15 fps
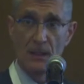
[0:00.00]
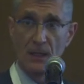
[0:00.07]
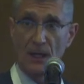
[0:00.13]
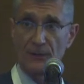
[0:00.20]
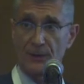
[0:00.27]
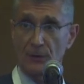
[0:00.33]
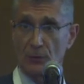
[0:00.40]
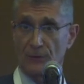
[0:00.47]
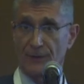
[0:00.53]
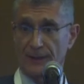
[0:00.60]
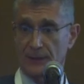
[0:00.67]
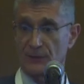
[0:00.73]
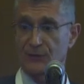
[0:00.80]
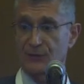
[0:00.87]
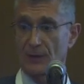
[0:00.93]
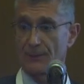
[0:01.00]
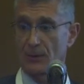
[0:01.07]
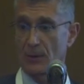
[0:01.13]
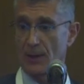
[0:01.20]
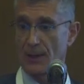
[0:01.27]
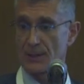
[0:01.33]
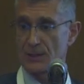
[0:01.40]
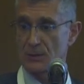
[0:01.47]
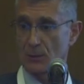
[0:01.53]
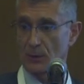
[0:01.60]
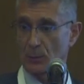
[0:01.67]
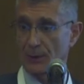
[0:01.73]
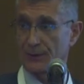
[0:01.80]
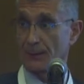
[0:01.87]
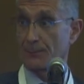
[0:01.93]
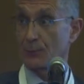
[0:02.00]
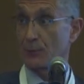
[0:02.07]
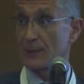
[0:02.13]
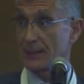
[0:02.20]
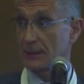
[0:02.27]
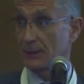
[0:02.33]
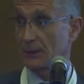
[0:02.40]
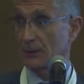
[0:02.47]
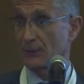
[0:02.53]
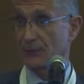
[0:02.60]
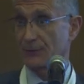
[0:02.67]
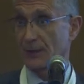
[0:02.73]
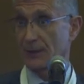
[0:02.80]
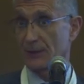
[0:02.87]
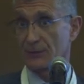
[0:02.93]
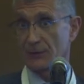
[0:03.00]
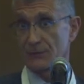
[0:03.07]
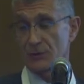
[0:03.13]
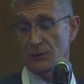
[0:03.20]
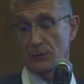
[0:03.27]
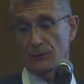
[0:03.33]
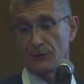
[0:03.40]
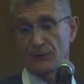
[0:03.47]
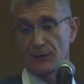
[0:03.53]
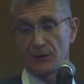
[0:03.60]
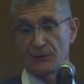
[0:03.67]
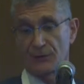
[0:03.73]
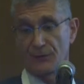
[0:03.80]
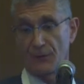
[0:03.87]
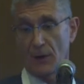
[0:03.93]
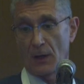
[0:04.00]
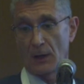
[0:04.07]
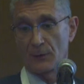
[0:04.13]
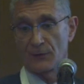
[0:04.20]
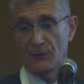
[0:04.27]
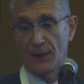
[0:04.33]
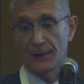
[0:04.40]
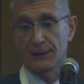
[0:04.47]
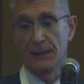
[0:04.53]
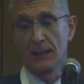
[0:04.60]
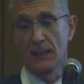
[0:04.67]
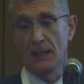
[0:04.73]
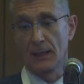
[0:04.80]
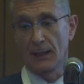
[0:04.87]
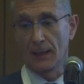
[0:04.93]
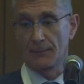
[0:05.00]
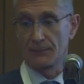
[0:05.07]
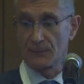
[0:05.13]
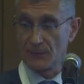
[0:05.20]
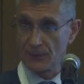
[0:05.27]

I think, though, if I could summarize what the preclinical studies have shown us thus far is that the